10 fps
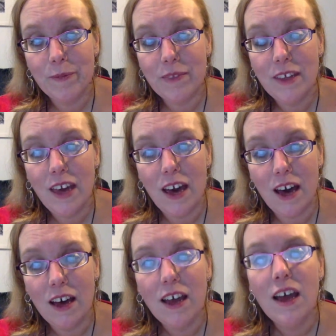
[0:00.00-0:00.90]
Yeah.
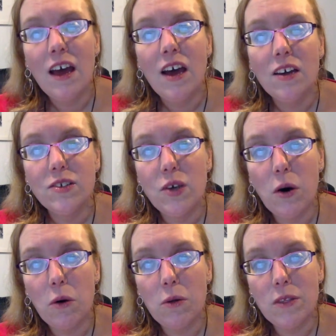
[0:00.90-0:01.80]

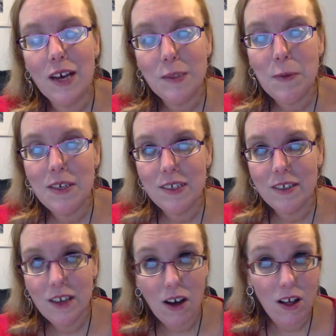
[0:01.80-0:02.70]
So that's
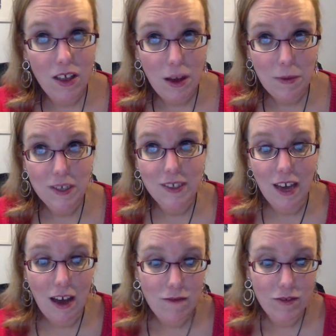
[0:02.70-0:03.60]
basically all the updates I
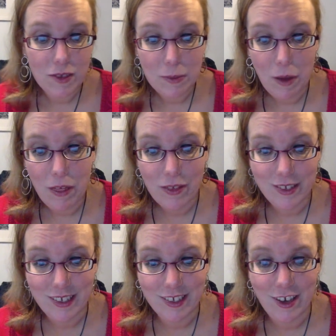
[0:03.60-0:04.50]
have for this month.
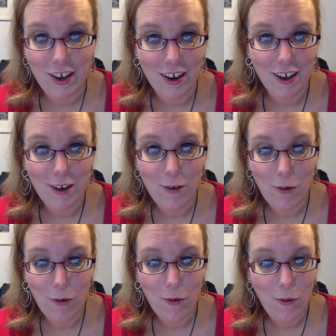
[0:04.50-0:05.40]
This has gone on
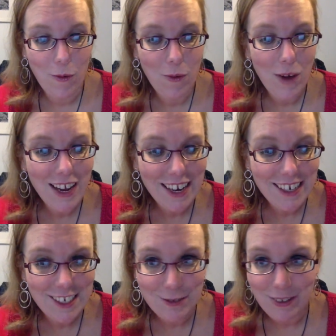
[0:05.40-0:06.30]
way
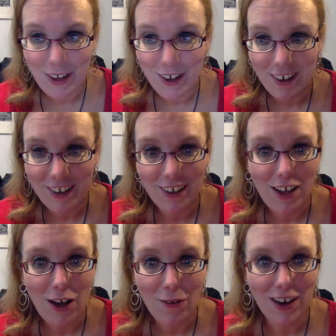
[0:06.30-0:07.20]
too long
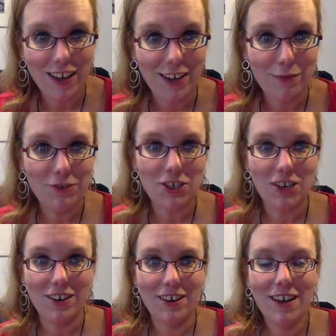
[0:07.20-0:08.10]
already, I'm
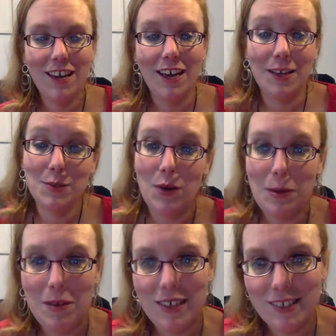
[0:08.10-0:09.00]
sure. Yeah, 20
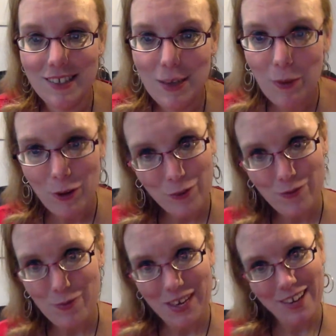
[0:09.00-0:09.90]
minutes. Typical for
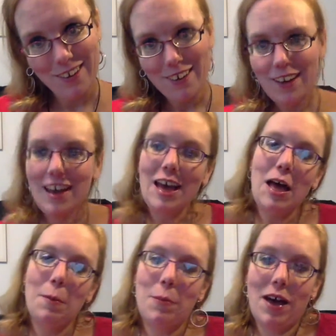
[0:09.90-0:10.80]
me.
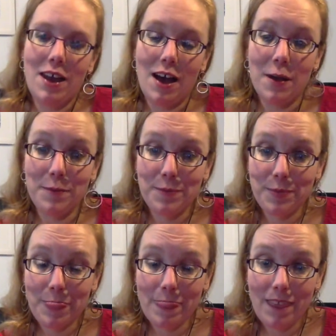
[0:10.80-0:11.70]
But
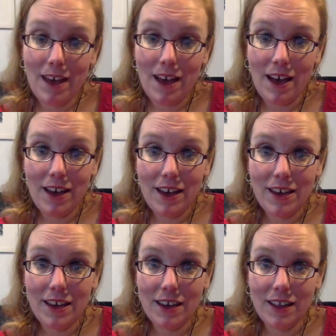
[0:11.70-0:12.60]

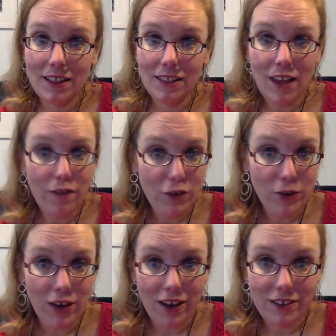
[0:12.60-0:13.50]
I love you
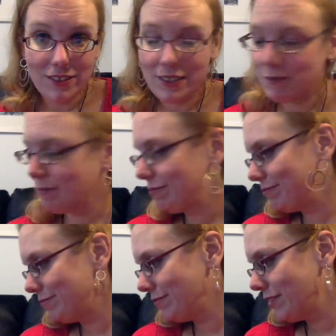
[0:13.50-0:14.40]
guys.
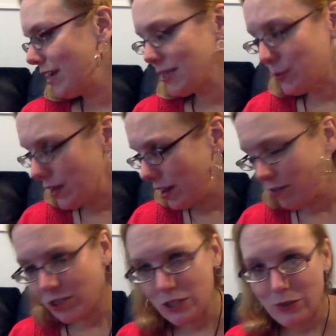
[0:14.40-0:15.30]
Yes, we love
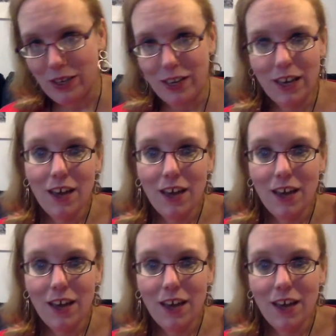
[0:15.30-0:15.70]
you too, Kitty.